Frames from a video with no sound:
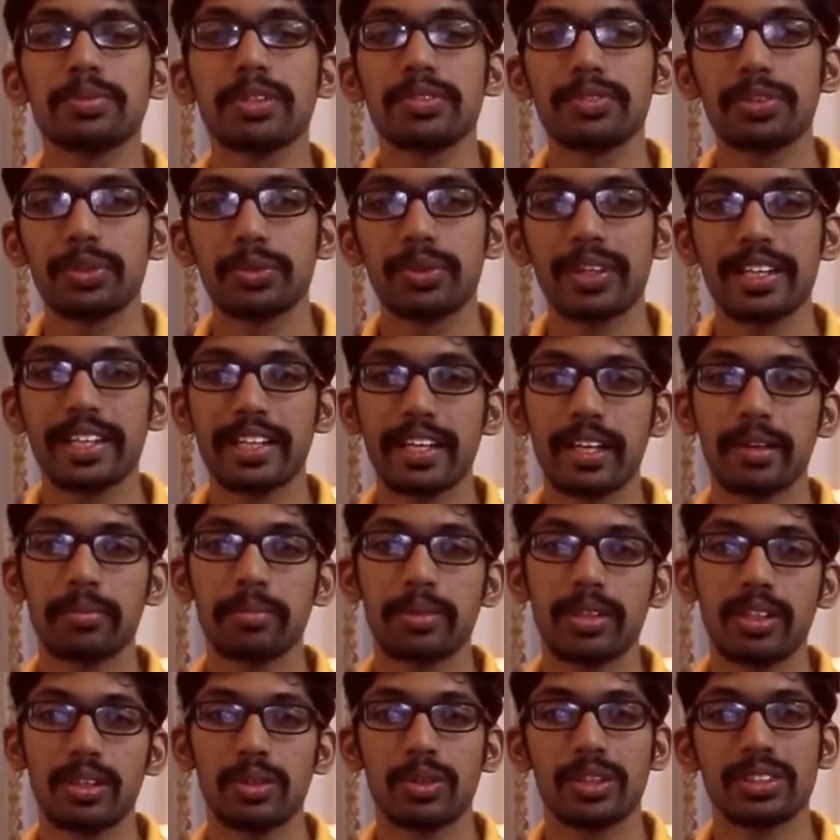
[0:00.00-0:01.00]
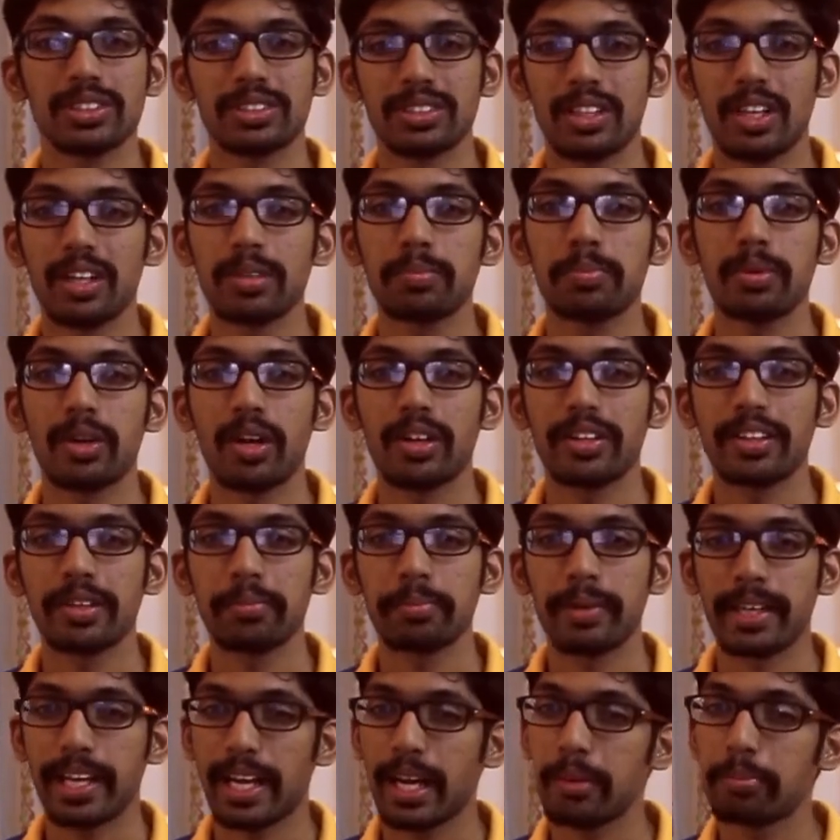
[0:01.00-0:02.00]
of dual camera was not brought in
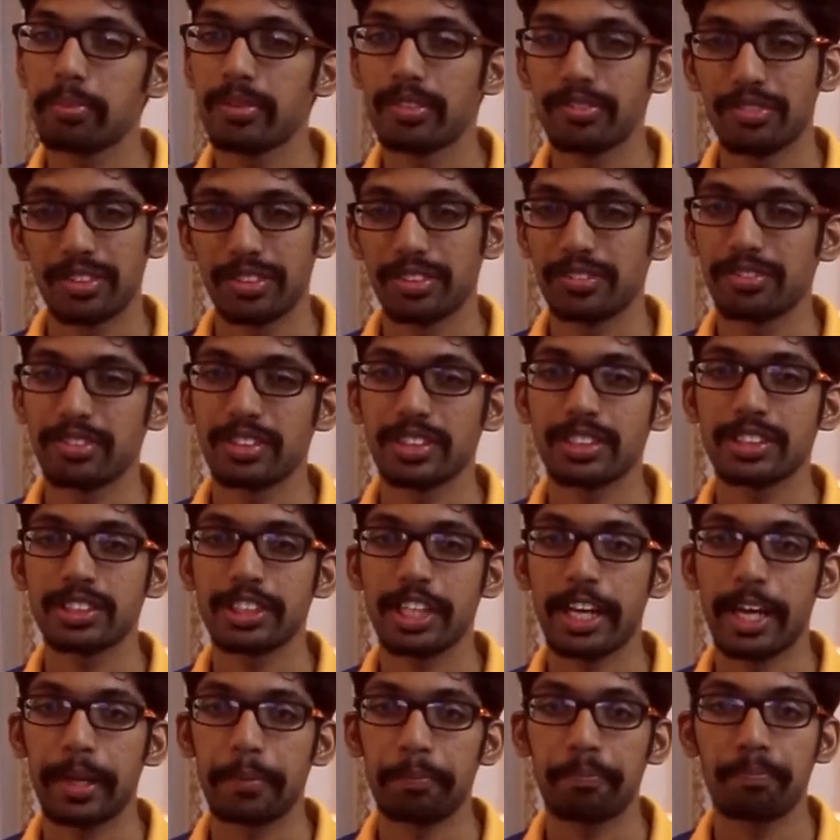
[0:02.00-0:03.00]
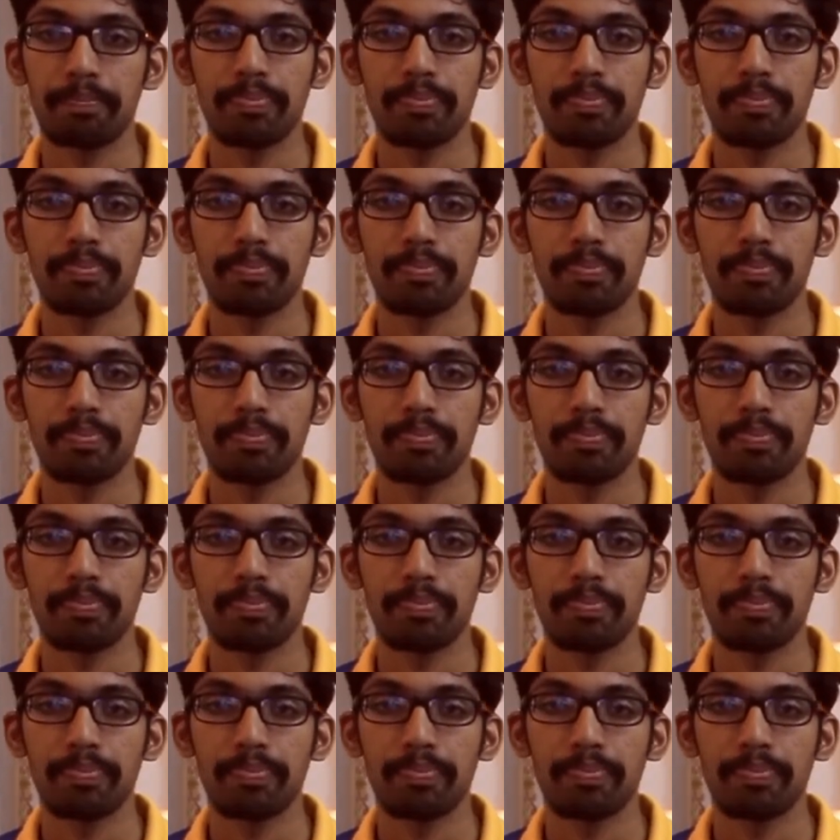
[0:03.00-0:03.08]
by Apple for the first time.